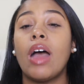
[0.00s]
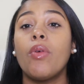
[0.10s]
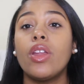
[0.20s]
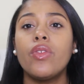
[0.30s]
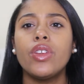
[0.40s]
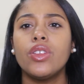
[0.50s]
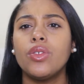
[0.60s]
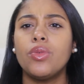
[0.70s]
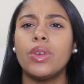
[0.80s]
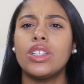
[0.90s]
went
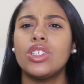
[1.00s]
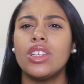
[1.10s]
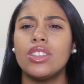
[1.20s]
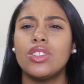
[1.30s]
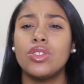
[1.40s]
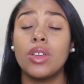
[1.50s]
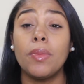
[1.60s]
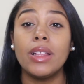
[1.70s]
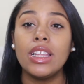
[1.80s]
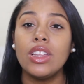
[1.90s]
overdue, which is
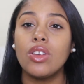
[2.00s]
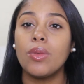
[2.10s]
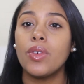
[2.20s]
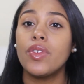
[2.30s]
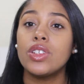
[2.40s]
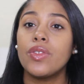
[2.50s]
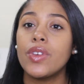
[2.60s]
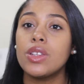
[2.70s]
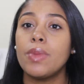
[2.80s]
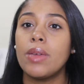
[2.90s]
completely normal if it's your
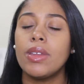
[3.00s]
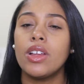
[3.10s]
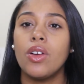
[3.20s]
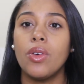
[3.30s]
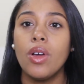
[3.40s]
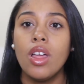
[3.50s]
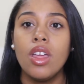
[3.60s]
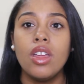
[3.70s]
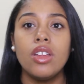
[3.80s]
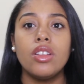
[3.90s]
first baby to go
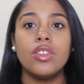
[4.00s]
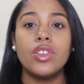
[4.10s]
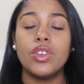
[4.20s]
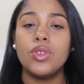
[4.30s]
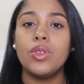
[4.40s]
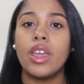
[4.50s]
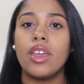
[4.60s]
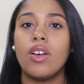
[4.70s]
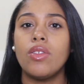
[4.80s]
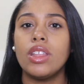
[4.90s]
due
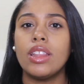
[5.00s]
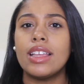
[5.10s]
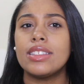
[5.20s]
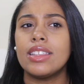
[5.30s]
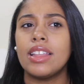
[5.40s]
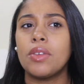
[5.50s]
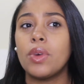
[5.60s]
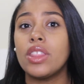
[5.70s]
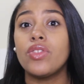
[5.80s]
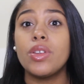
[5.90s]
date. Only less than like
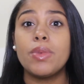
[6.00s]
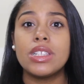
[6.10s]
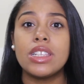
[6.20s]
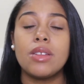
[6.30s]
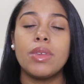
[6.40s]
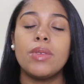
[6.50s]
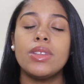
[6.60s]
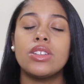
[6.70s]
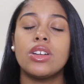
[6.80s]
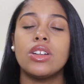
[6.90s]
what 3% of
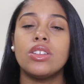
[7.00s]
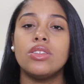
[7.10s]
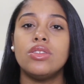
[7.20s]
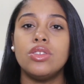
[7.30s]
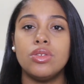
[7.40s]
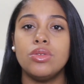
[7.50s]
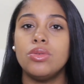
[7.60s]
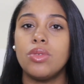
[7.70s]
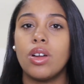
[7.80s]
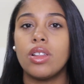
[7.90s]
babies are
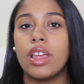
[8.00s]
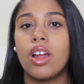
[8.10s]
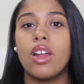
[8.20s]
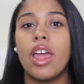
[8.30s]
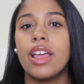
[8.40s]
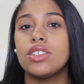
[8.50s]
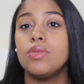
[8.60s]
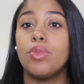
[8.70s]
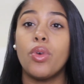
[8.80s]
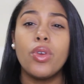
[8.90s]
are
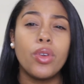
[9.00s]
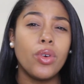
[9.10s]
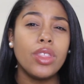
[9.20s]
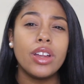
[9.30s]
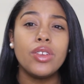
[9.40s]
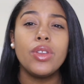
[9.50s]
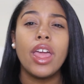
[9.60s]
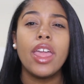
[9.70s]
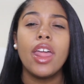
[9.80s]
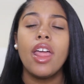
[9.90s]
actually born on their due
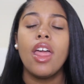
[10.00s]
date.